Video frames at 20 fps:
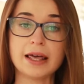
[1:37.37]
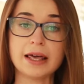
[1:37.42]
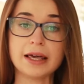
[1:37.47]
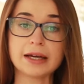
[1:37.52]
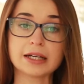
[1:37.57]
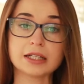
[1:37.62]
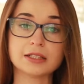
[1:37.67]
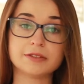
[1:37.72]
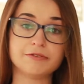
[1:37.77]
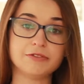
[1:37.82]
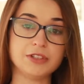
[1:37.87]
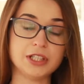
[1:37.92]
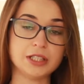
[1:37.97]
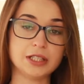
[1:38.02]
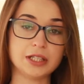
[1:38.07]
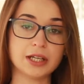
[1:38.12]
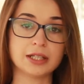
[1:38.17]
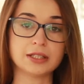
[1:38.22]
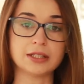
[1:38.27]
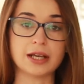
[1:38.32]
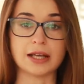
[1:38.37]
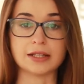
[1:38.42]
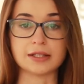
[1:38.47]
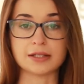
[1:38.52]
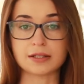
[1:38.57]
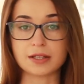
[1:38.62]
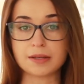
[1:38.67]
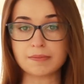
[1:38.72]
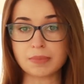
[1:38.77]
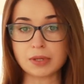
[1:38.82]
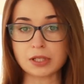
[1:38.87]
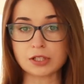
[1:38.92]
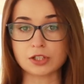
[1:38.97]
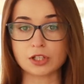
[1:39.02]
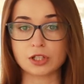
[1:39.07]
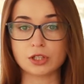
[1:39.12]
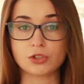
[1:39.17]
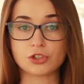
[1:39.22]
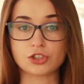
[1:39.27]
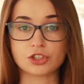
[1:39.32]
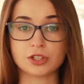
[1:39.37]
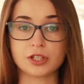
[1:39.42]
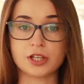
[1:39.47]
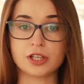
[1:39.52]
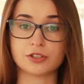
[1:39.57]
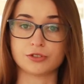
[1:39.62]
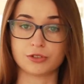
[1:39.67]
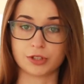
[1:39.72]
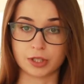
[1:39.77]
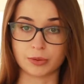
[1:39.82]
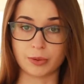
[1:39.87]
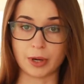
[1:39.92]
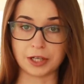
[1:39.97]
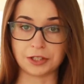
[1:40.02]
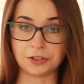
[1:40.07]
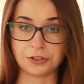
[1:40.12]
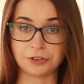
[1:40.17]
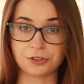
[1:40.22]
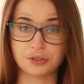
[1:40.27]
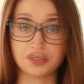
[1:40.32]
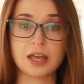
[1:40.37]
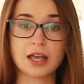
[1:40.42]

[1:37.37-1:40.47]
a convenient and simple solution is required.